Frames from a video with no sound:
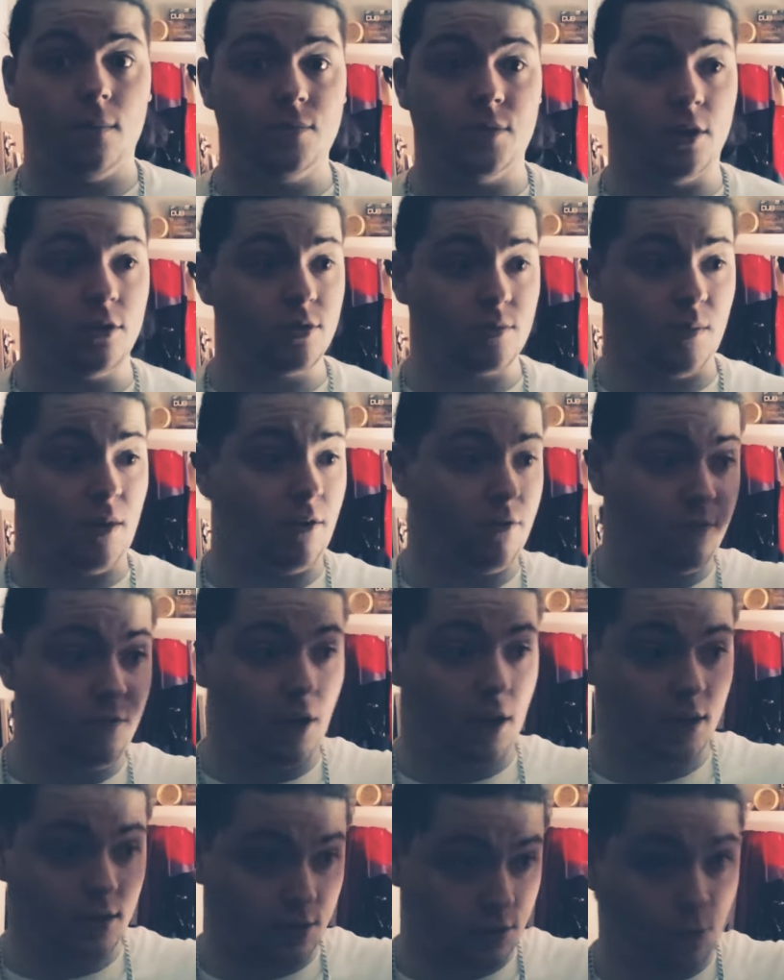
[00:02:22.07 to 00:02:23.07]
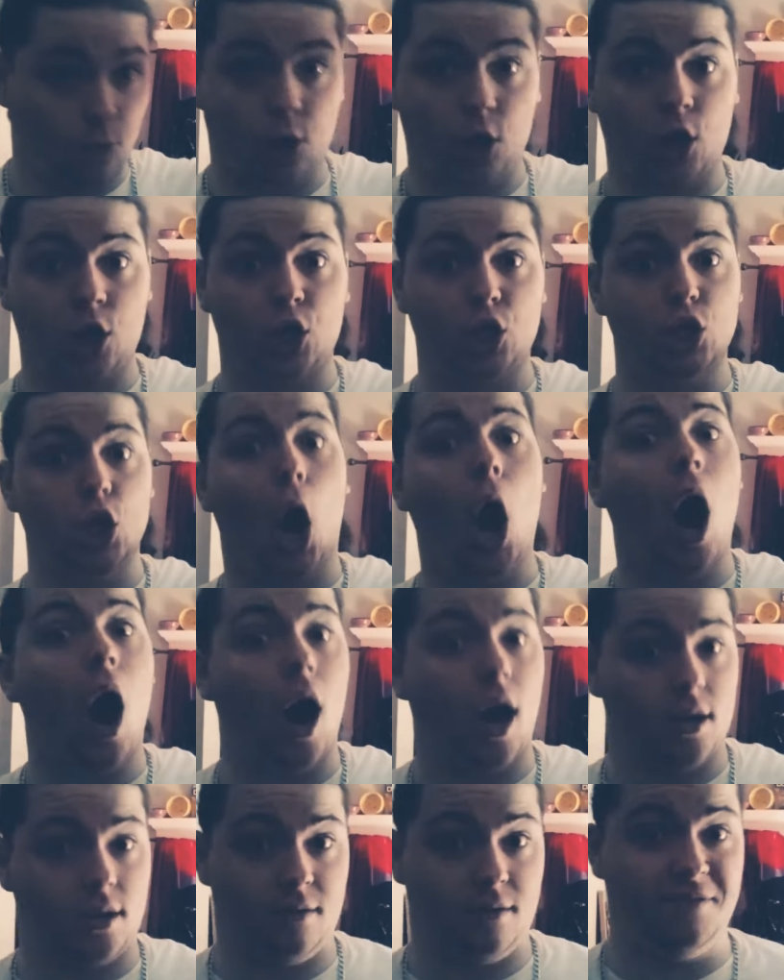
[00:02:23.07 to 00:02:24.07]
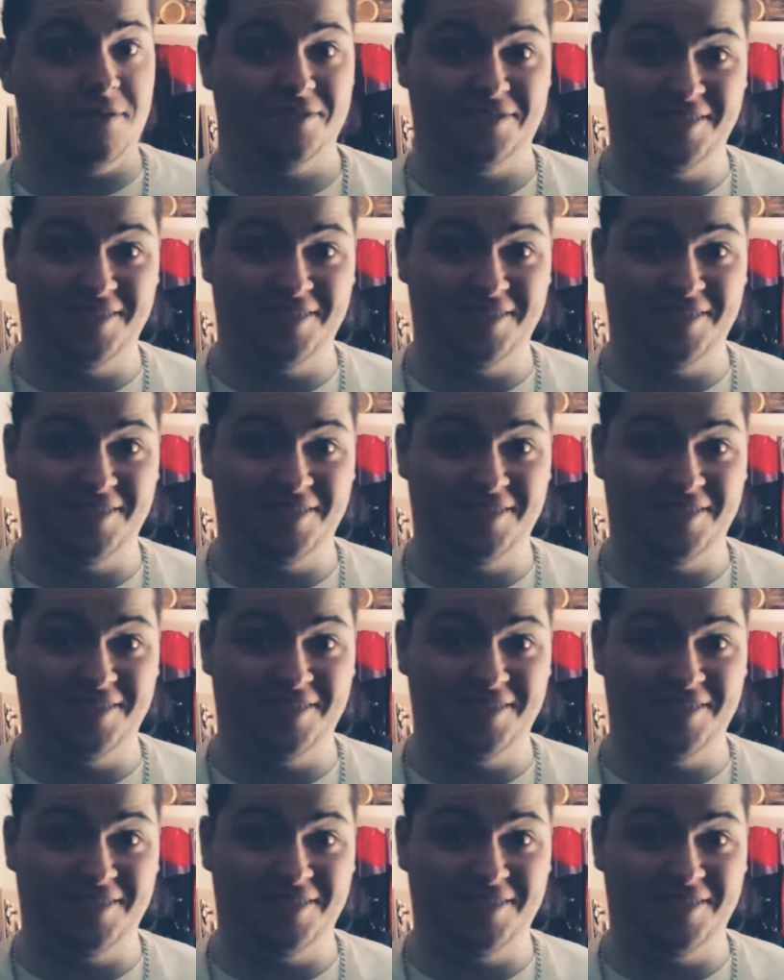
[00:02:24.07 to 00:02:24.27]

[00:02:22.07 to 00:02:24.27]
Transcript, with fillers: Those motherfuckers were gone.